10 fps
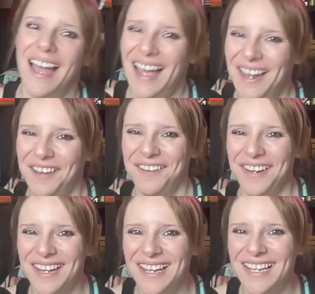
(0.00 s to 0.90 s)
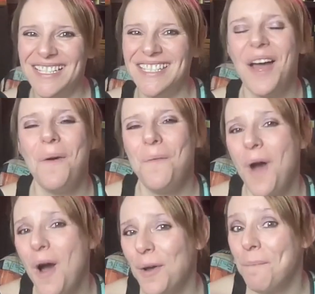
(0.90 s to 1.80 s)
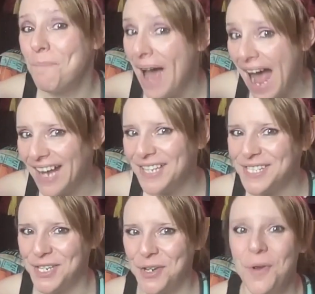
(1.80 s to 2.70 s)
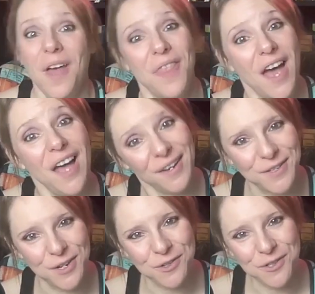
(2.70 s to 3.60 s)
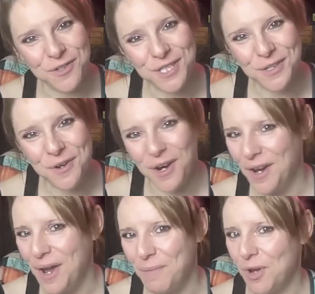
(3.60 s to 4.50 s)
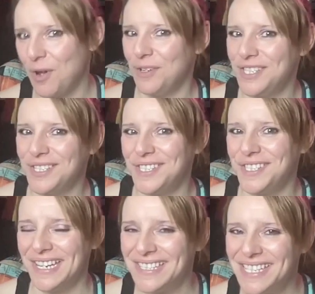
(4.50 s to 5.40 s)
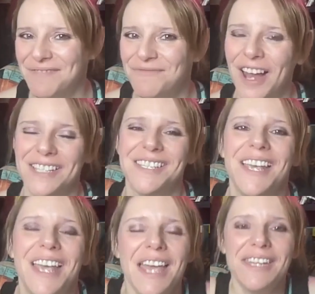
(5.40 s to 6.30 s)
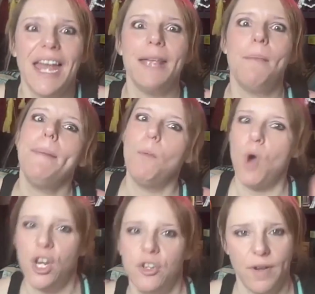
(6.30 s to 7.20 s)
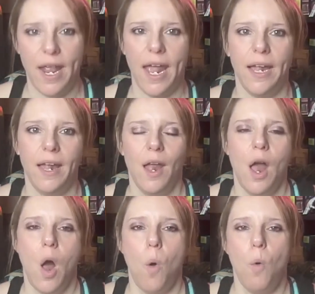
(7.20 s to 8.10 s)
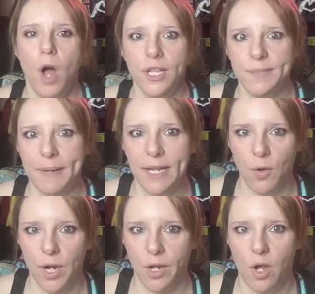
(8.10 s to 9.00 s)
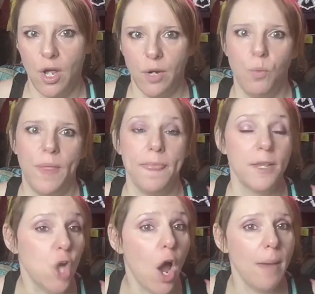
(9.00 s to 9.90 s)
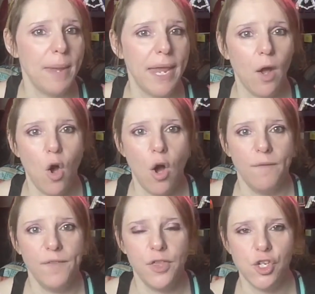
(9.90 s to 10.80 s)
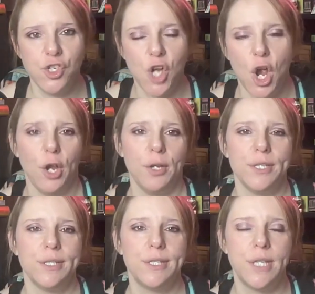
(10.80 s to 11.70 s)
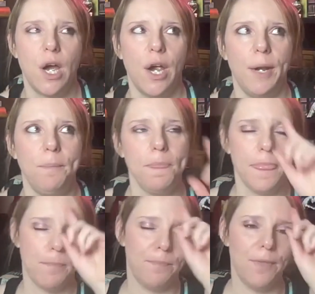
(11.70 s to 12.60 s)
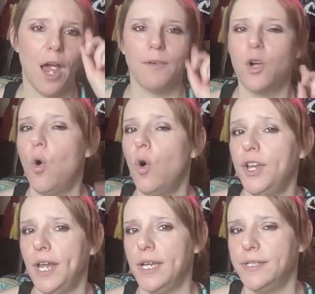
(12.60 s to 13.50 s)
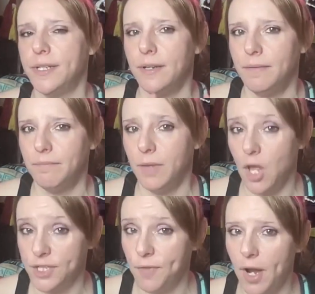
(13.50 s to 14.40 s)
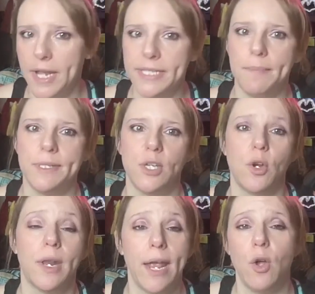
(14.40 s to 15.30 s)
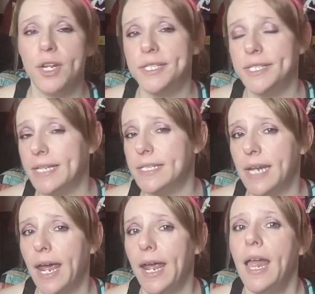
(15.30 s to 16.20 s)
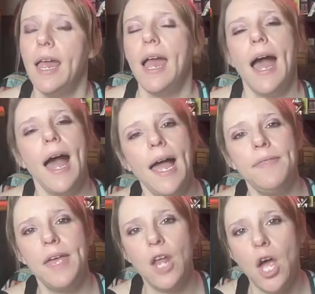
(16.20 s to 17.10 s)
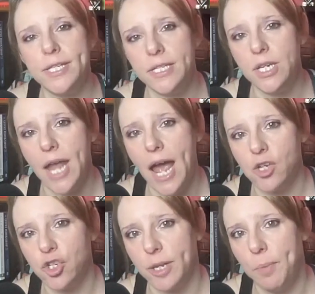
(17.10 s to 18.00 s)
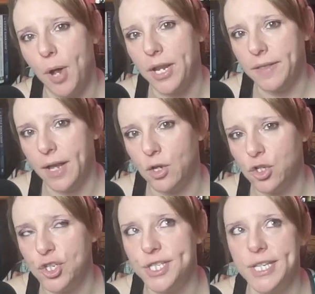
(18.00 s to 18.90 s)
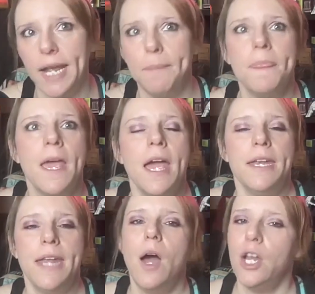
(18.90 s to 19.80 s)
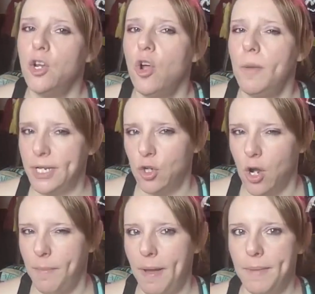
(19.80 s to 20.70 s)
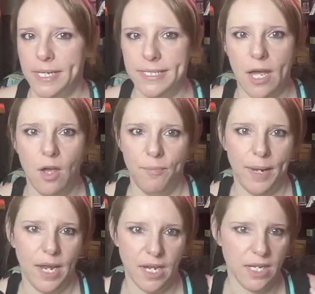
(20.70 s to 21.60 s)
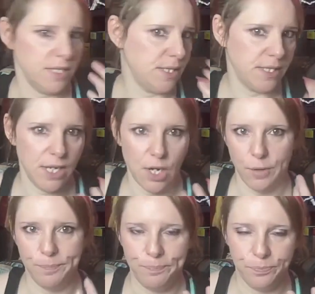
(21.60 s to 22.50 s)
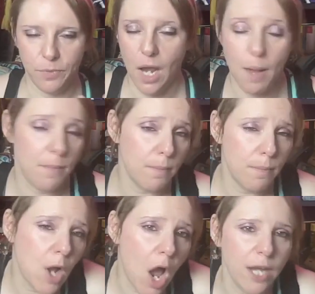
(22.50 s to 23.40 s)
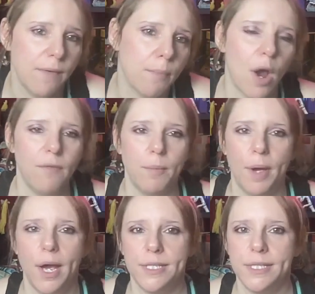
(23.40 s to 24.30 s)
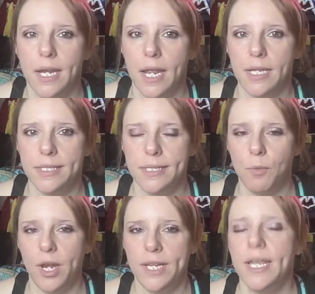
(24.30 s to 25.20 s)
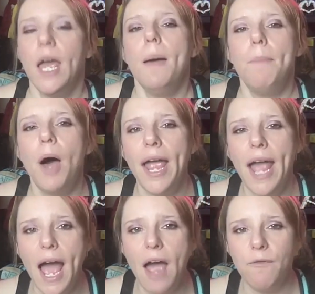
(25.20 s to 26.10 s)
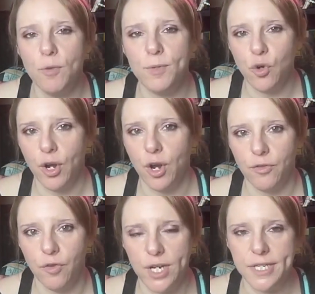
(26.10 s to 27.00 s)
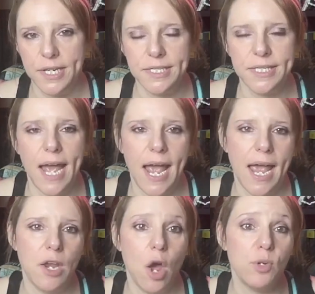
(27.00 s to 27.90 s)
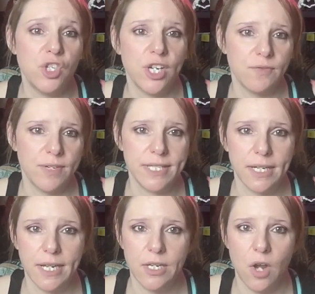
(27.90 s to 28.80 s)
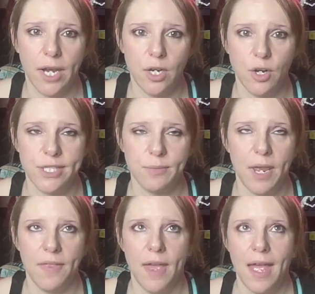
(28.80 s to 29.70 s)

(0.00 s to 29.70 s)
Hello, readers. Welcome back to the Litduterous Horror. I'm your host, Stacey Wright. Now, you might be wondering what's been going on with the timing of the show. So, I recorded last Friday's episode late on a Saturday, and then I didn't actually put anything out on Tuesday. Now, I don't normally talk about myself because, I'm kind of a private person in some ways, but I have rheumatoid arthritis, and I was just recently diagnosed with